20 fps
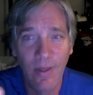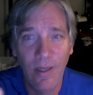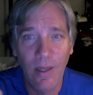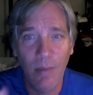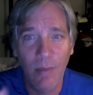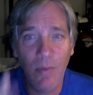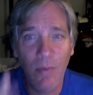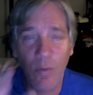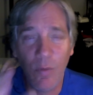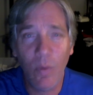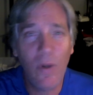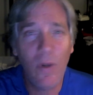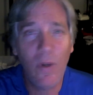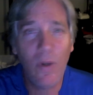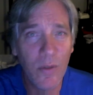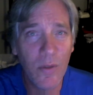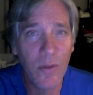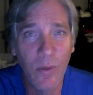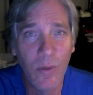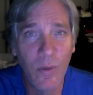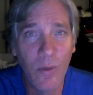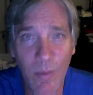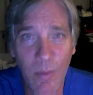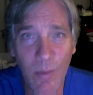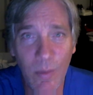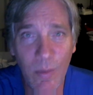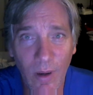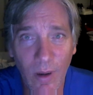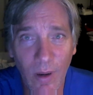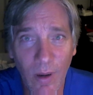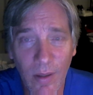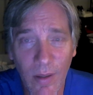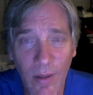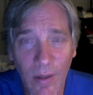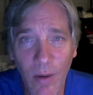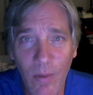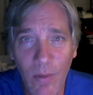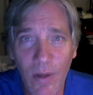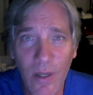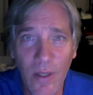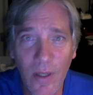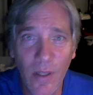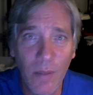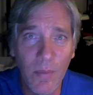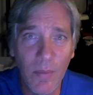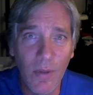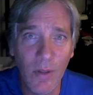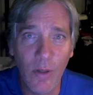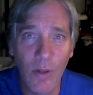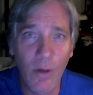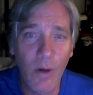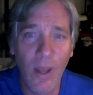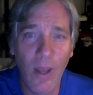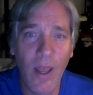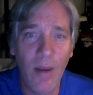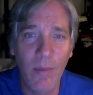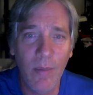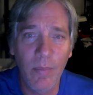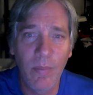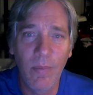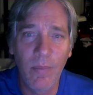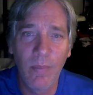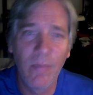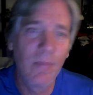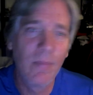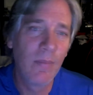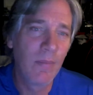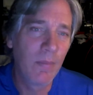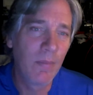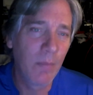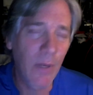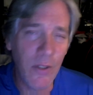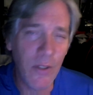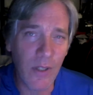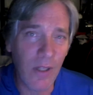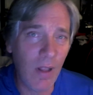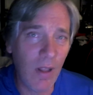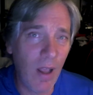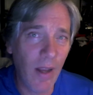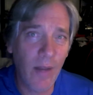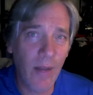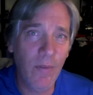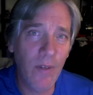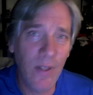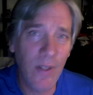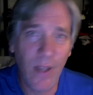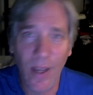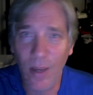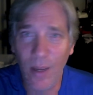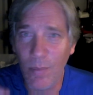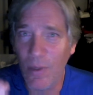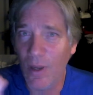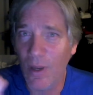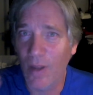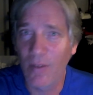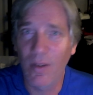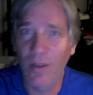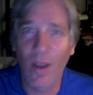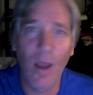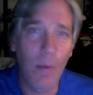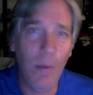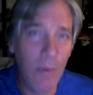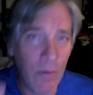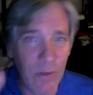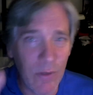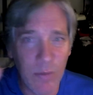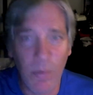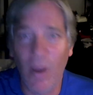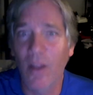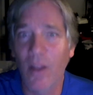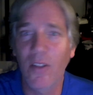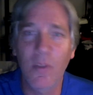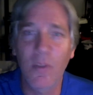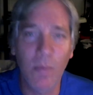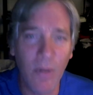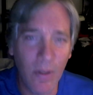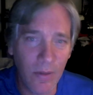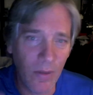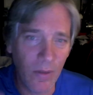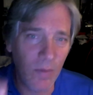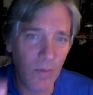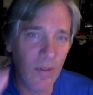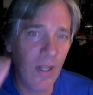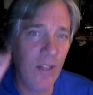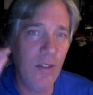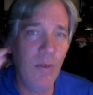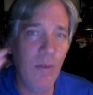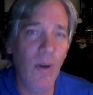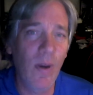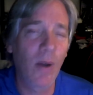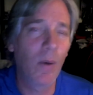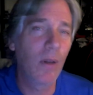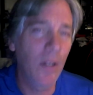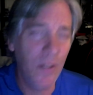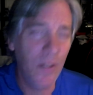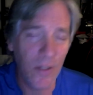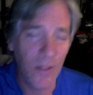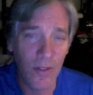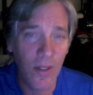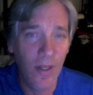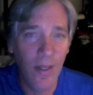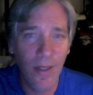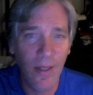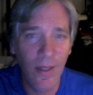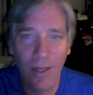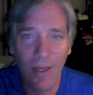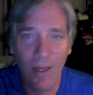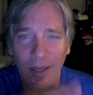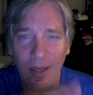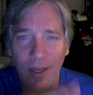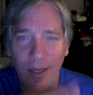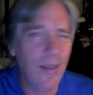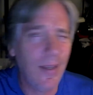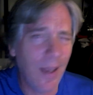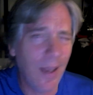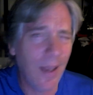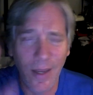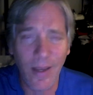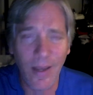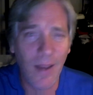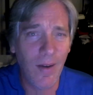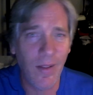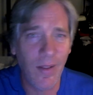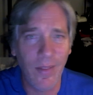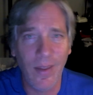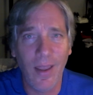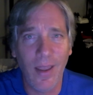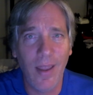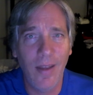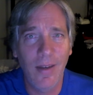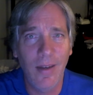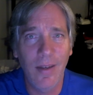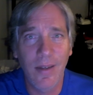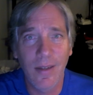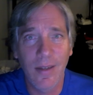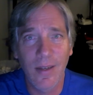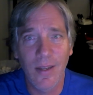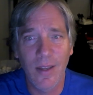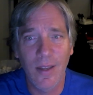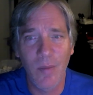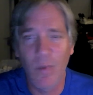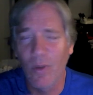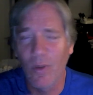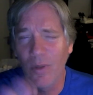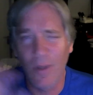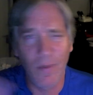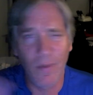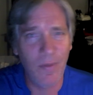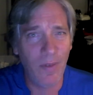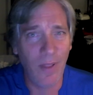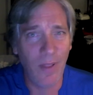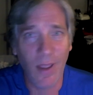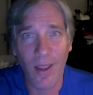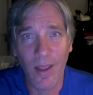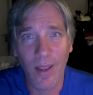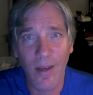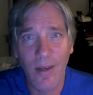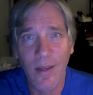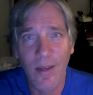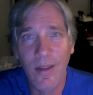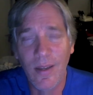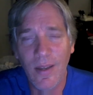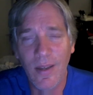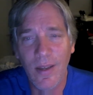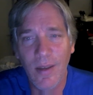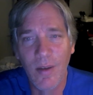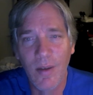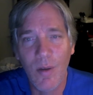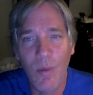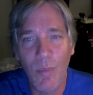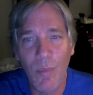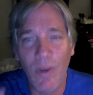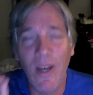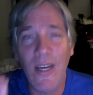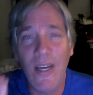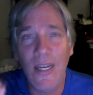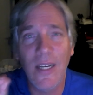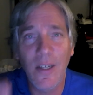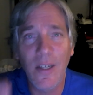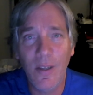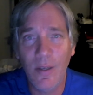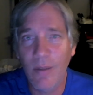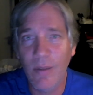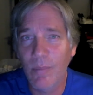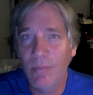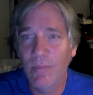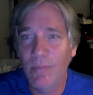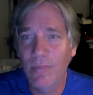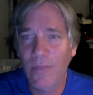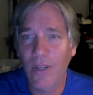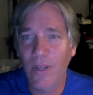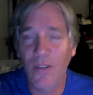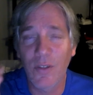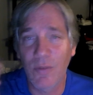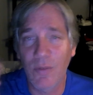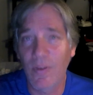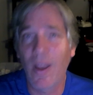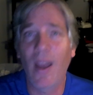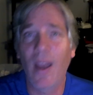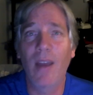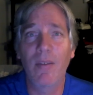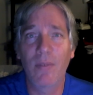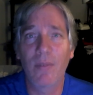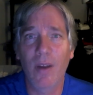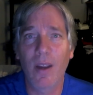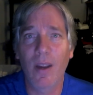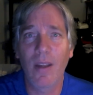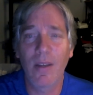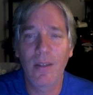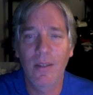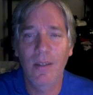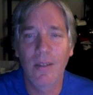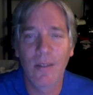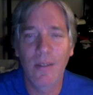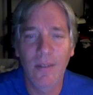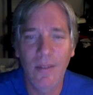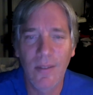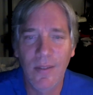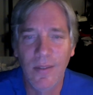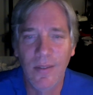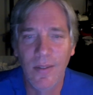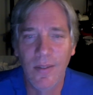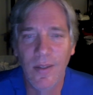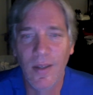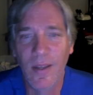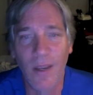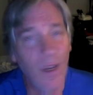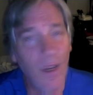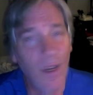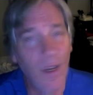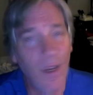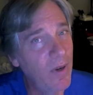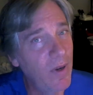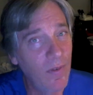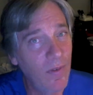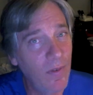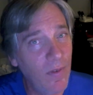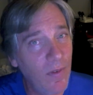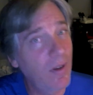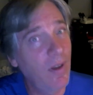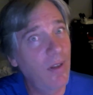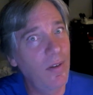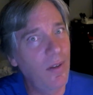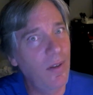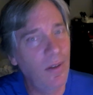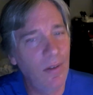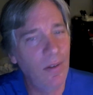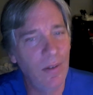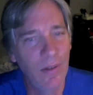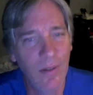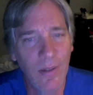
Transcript: I'm not 20 years old anymore. I don't need to learn how to punch a clock every day, be on time, be responsible, don't take 2-hour lunches. Yeah. I got all that. I'm old enough for that. But I need income. Got to survive, right? Got to pay for the condo.